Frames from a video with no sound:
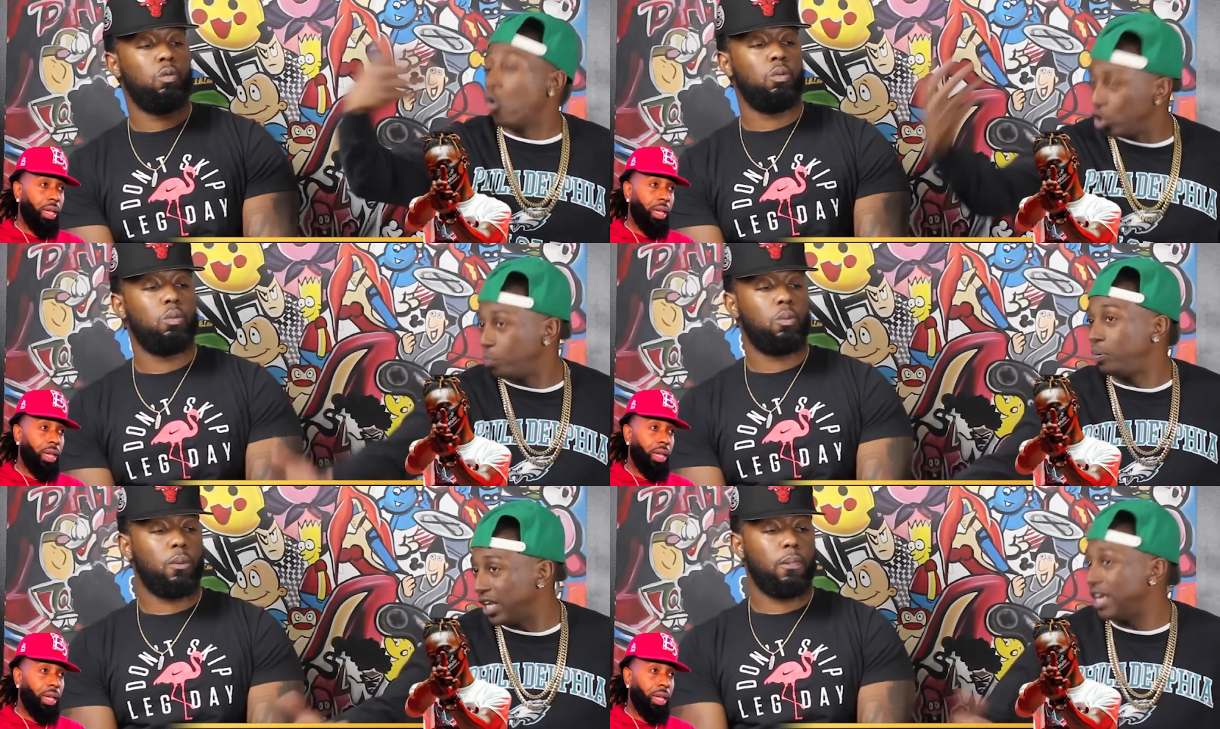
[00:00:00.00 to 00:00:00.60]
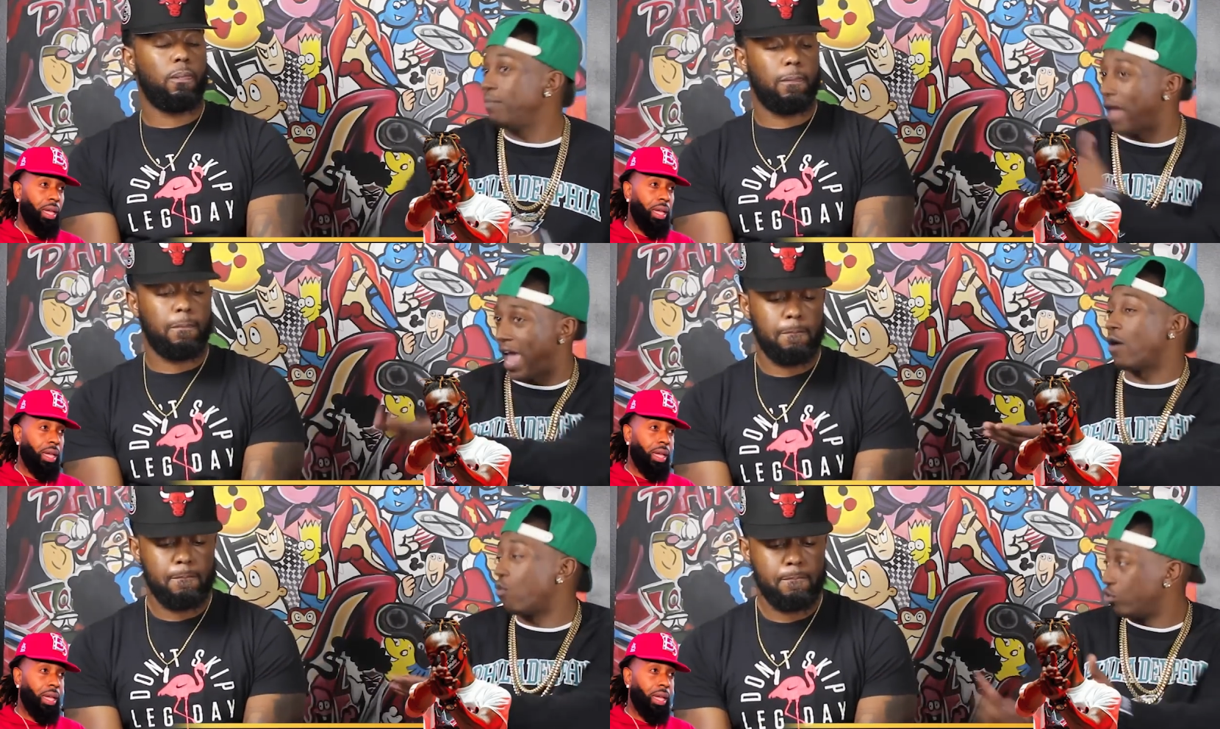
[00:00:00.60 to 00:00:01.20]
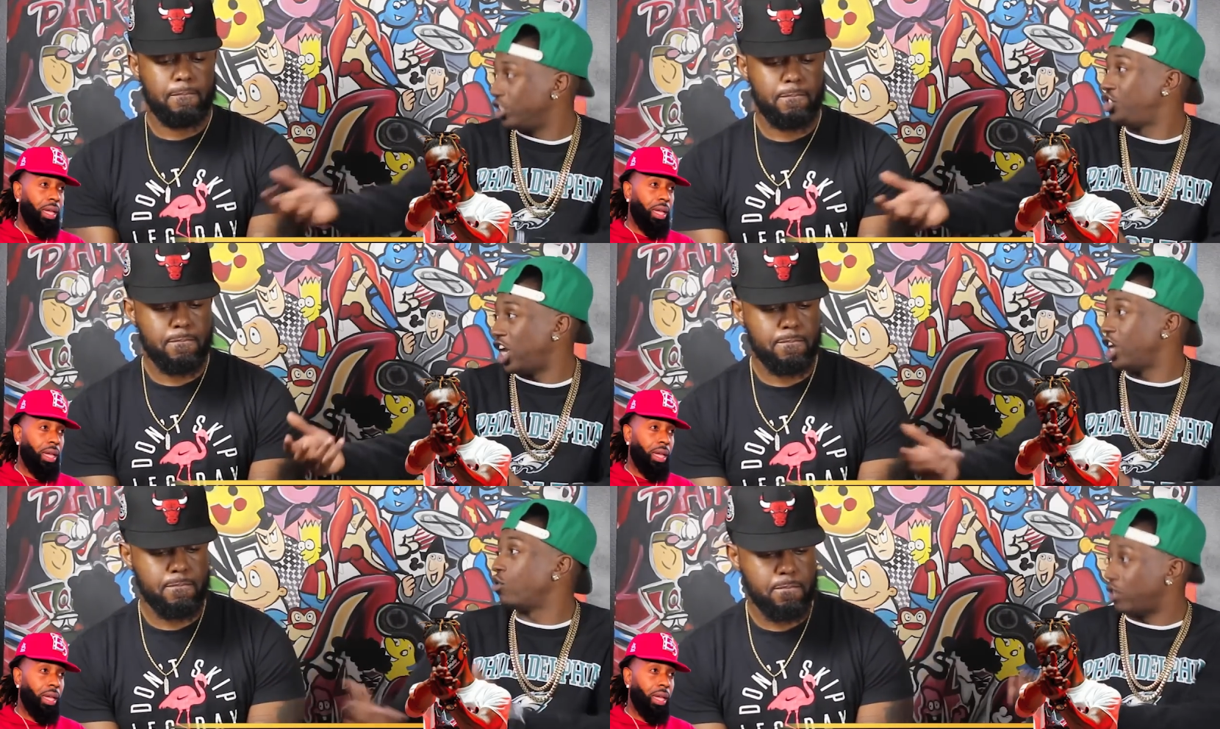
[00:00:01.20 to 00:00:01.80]
Speaker 1: on the playback on the
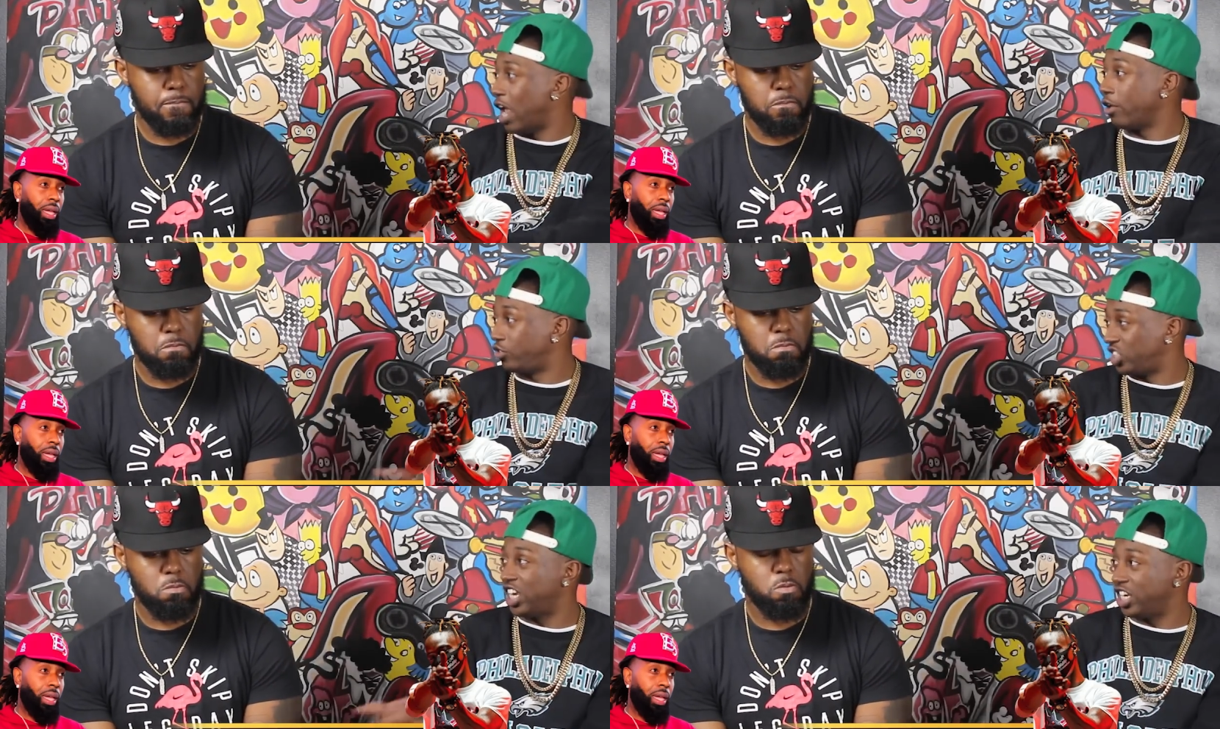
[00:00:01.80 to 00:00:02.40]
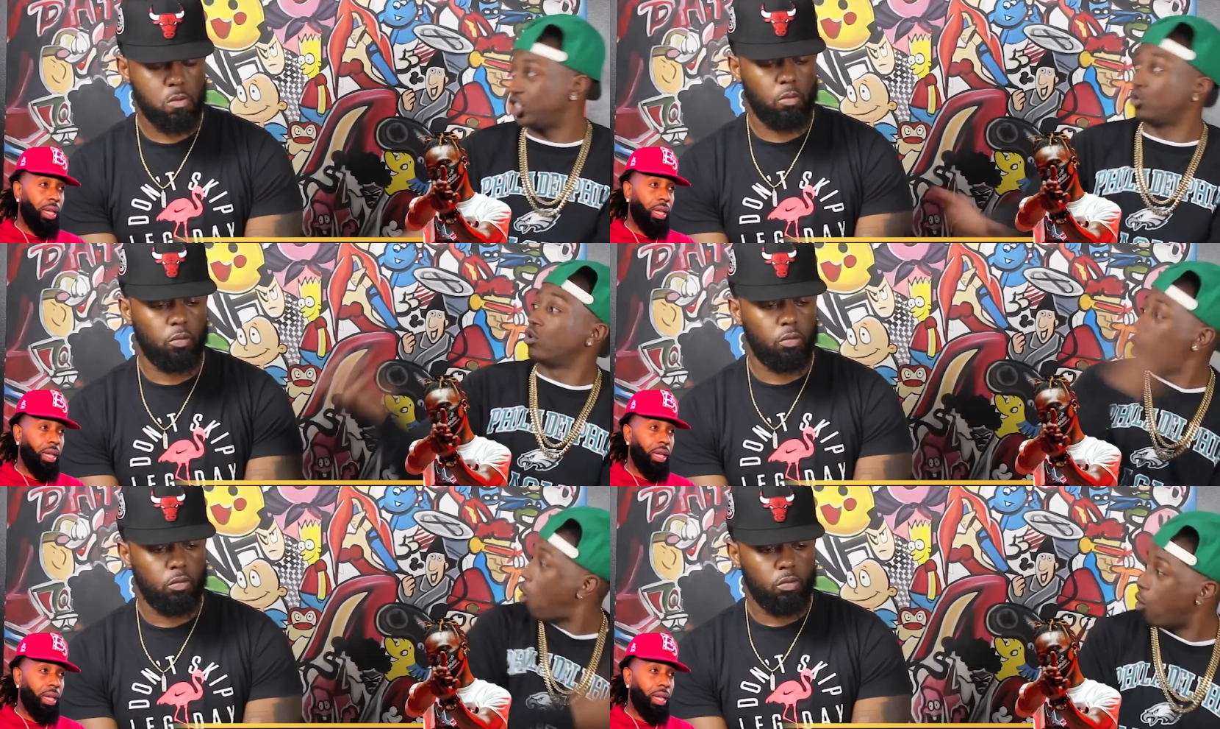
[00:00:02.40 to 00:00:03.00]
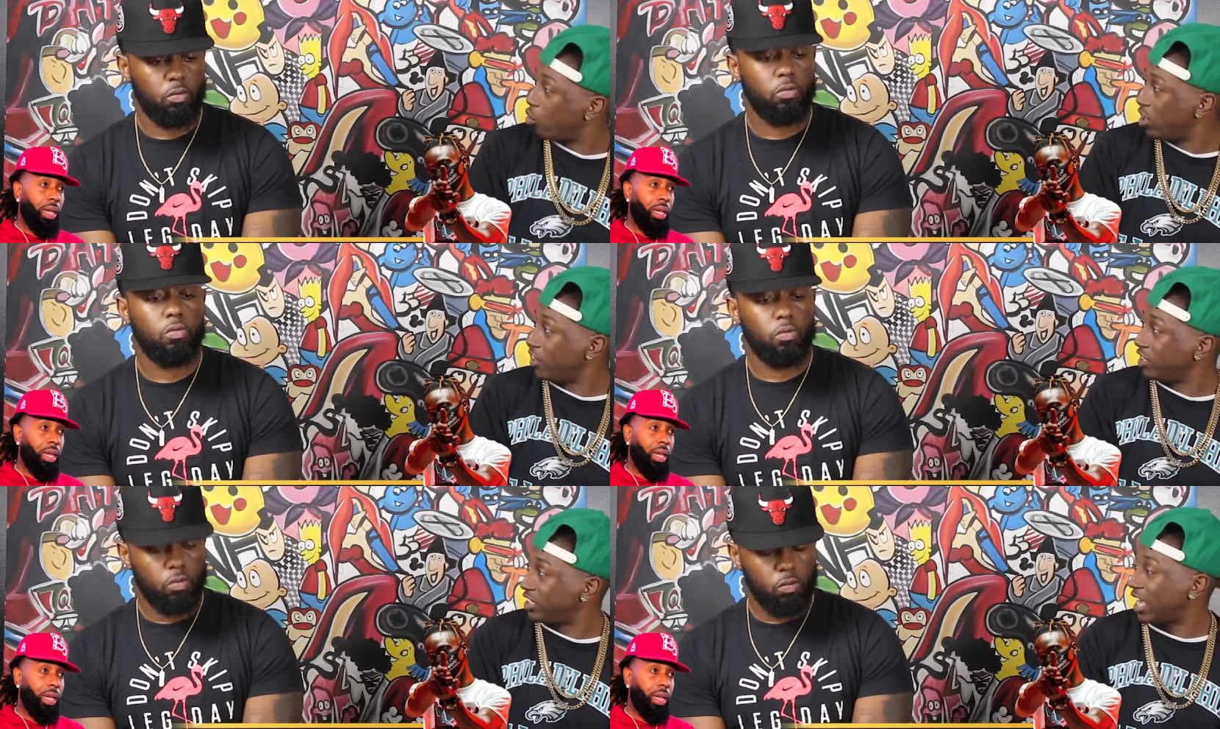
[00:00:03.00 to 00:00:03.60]
channel now, seeing this on a whole
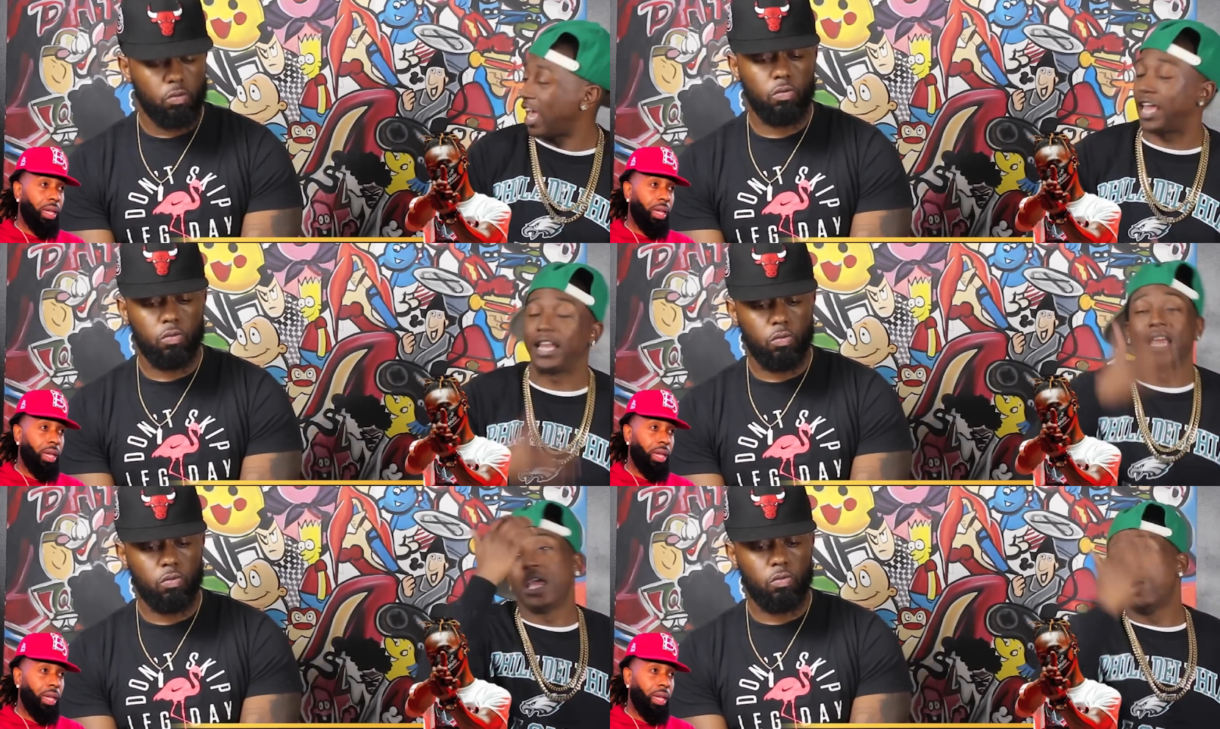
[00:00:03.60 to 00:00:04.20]
nother side.